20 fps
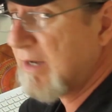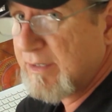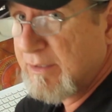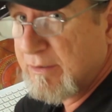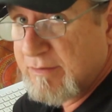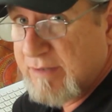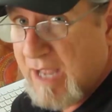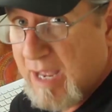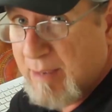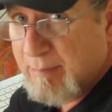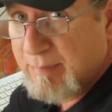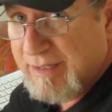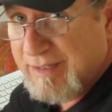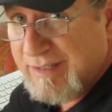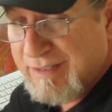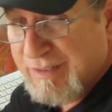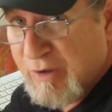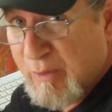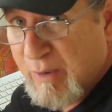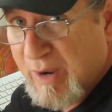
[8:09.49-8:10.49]
on your tablet,
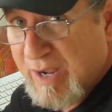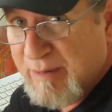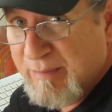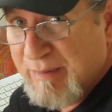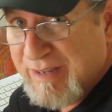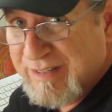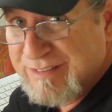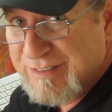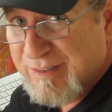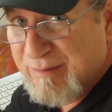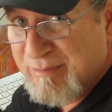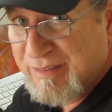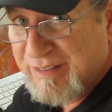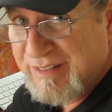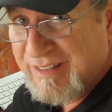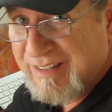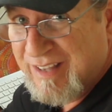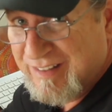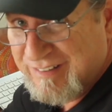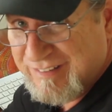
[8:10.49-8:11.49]
and go animate
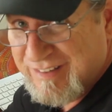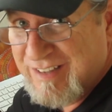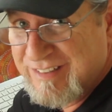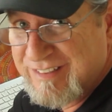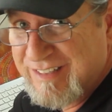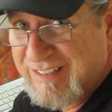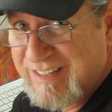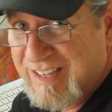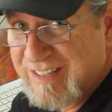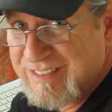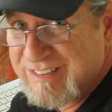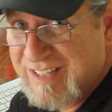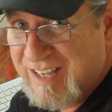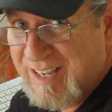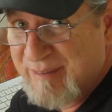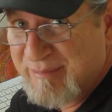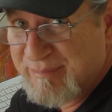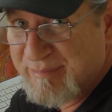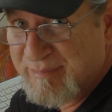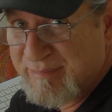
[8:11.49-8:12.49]
something. I'll talk to you next
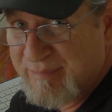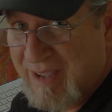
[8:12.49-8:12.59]
time.